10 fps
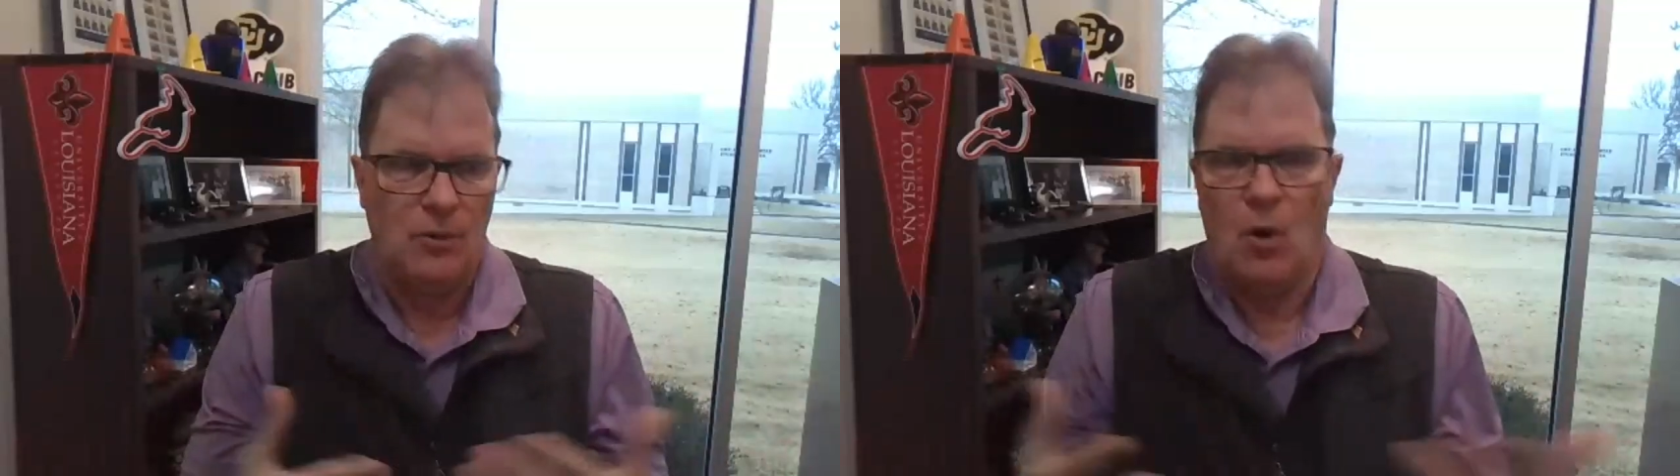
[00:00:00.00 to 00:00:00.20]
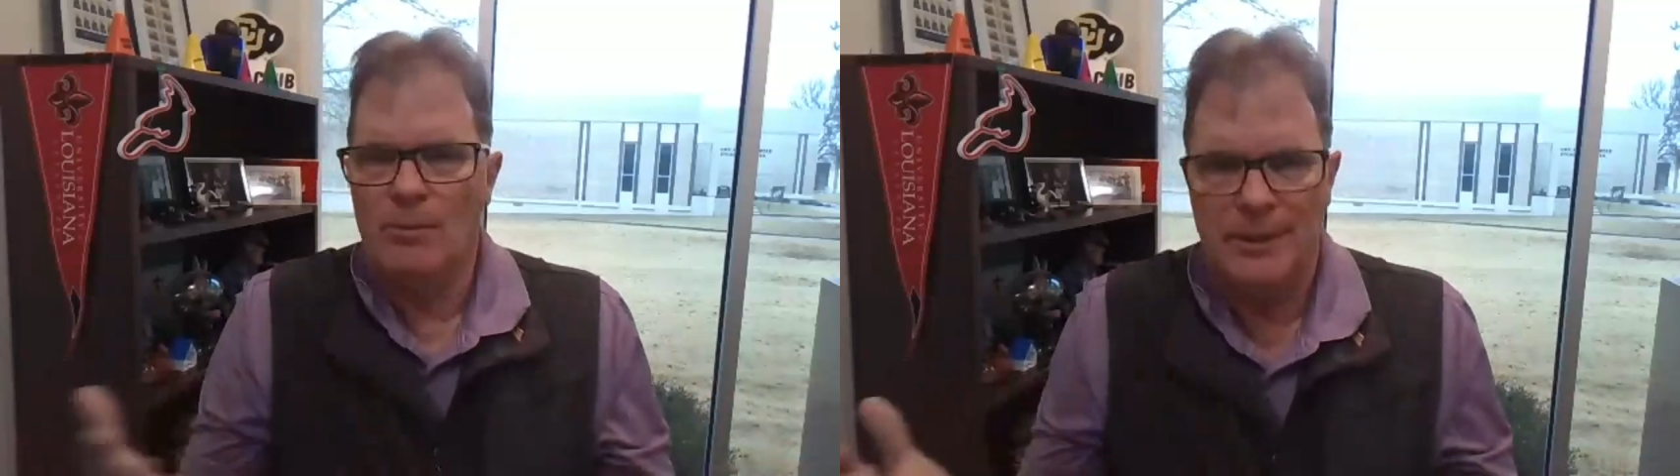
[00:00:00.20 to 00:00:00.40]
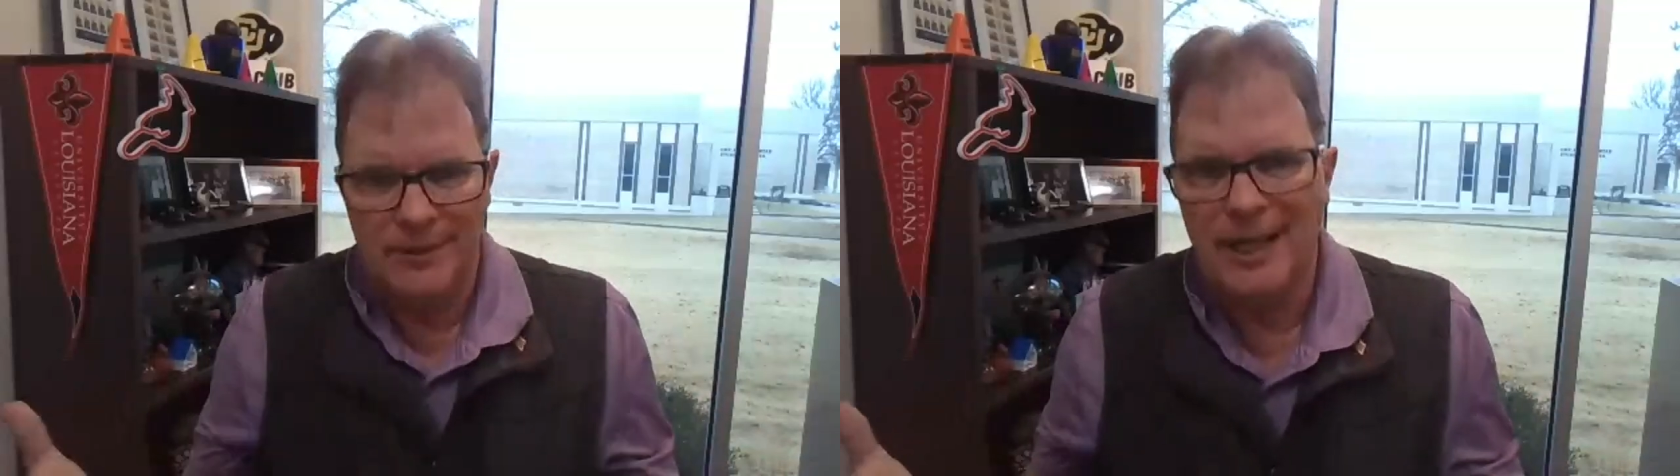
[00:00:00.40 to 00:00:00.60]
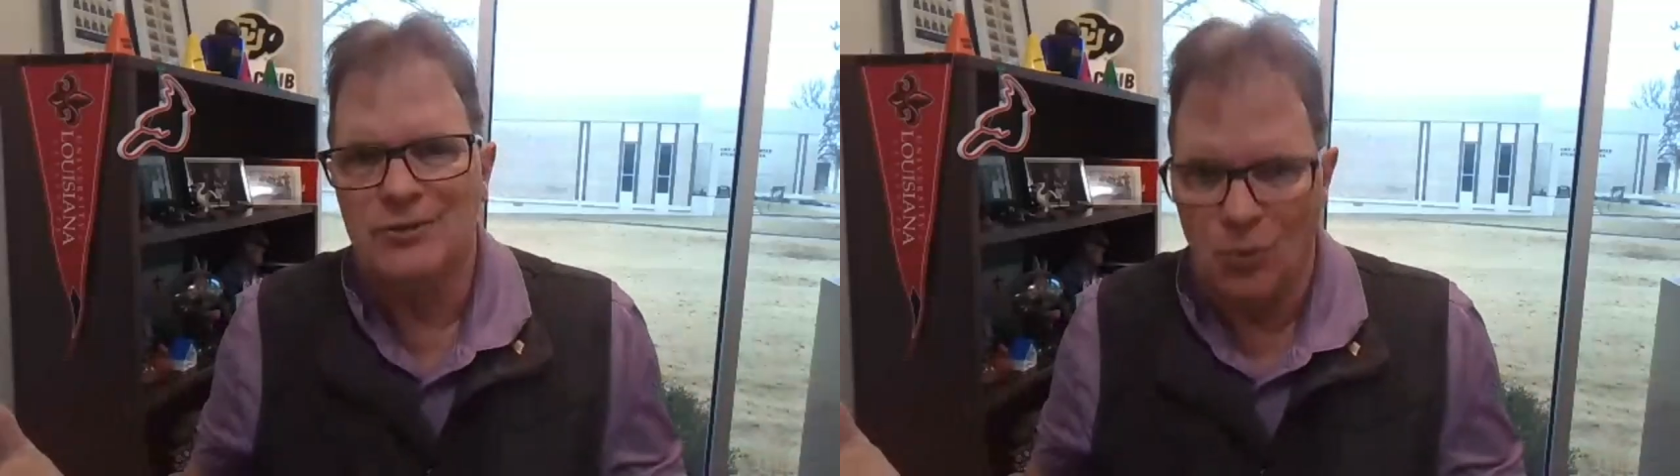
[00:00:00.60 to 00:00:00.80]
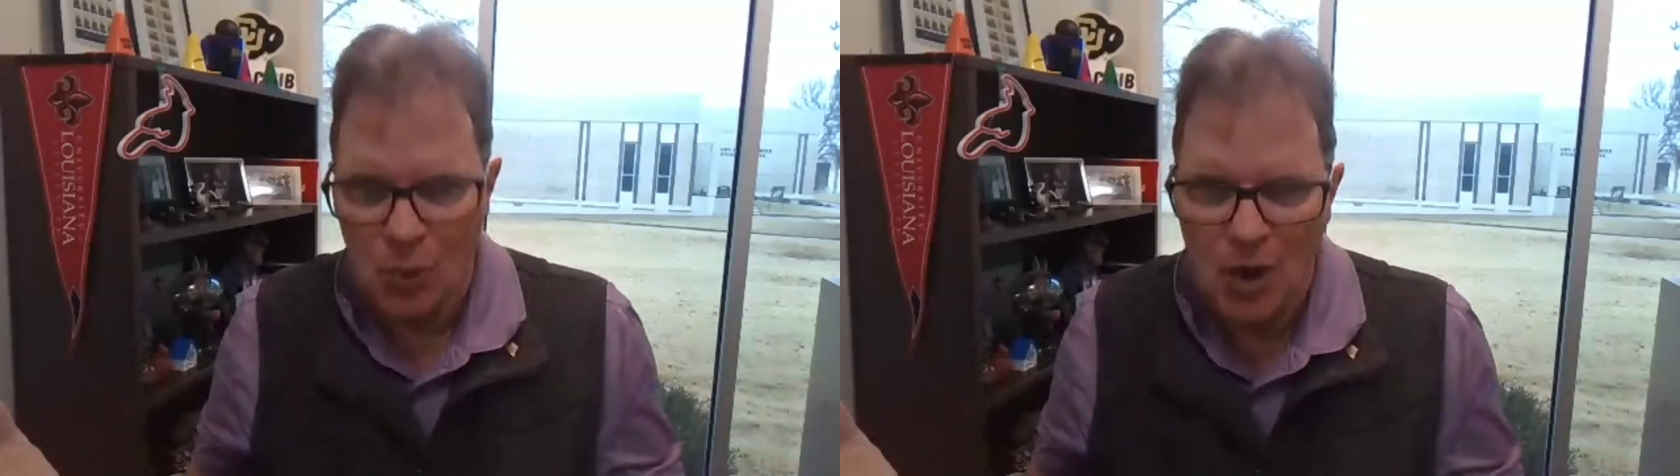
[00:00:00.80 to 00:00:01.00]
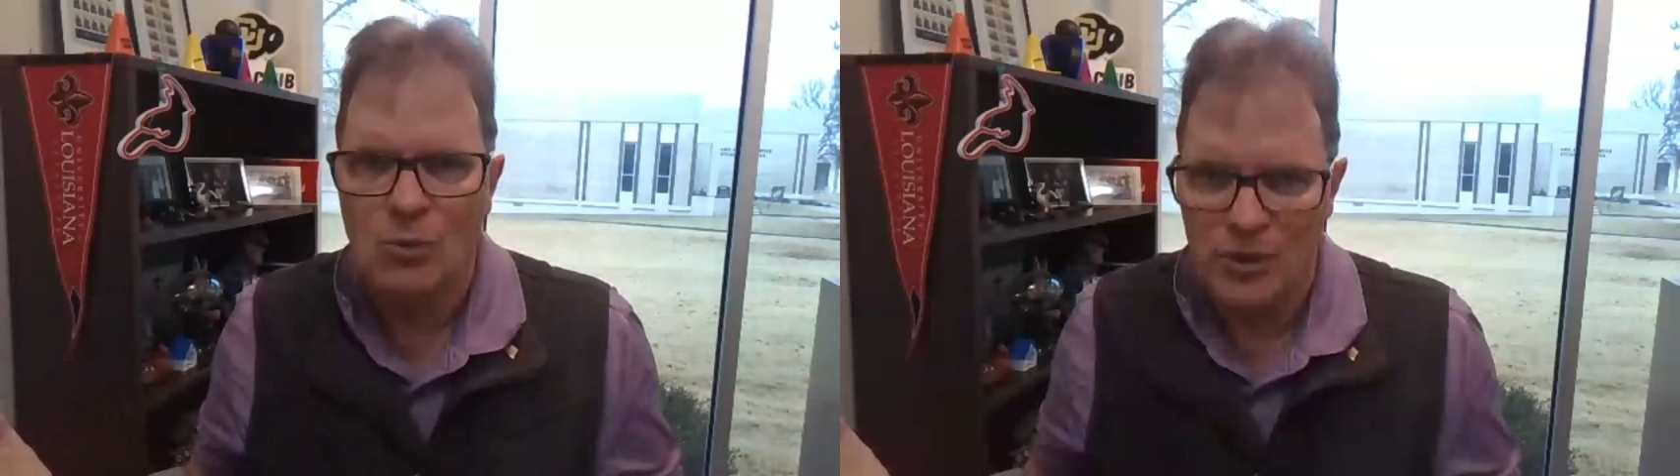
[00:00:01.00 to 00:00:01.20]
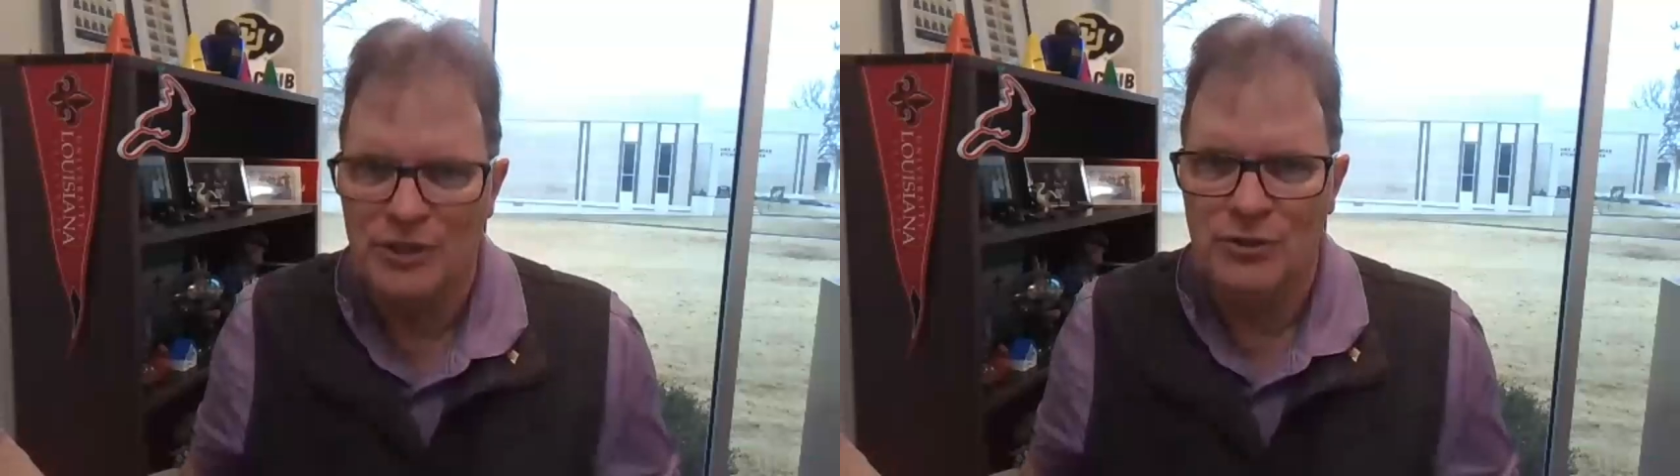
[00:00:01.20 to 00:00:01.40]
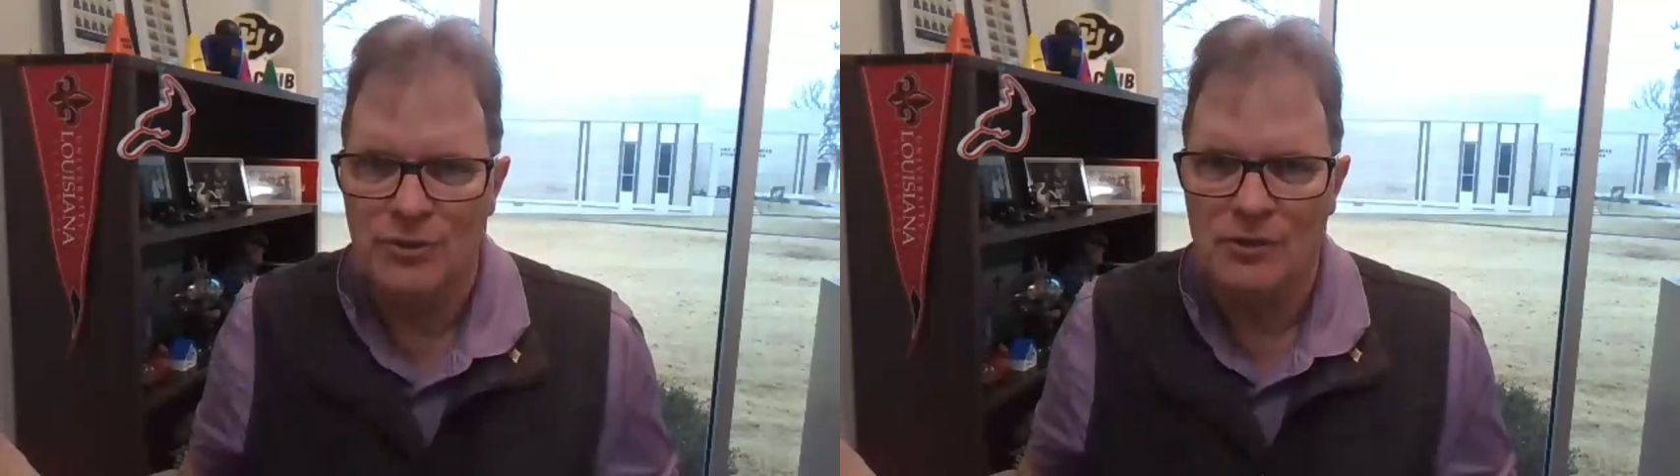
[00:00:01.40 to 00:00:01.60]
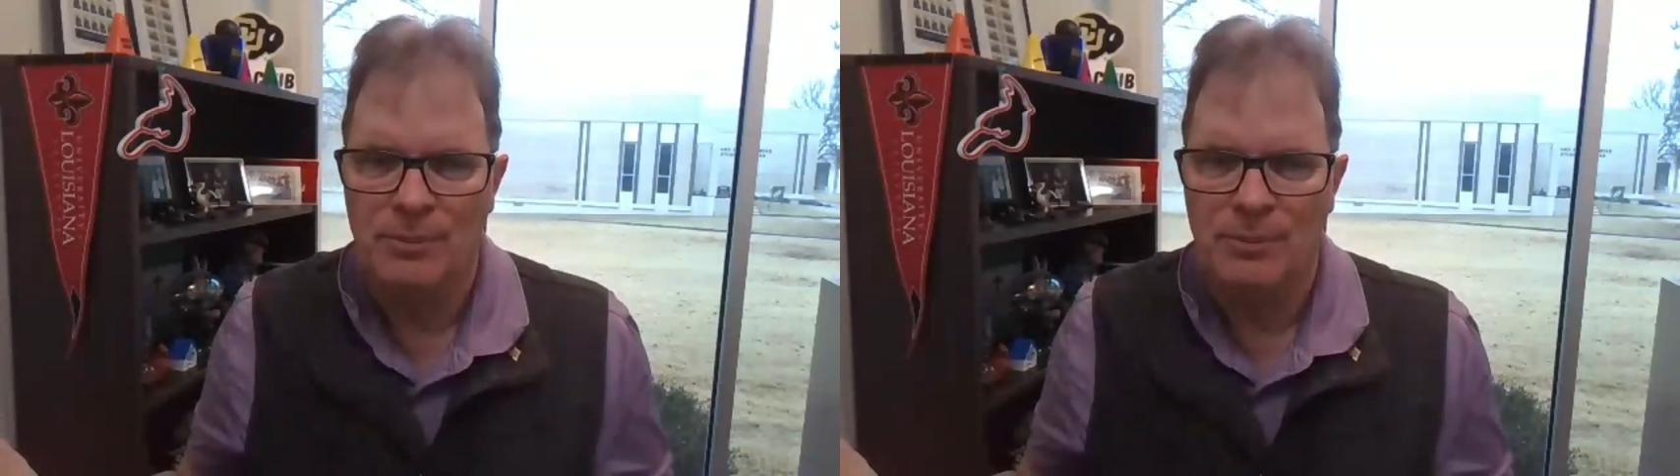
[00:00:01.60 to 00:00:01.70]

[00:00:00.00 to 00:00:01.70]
Because normally that's what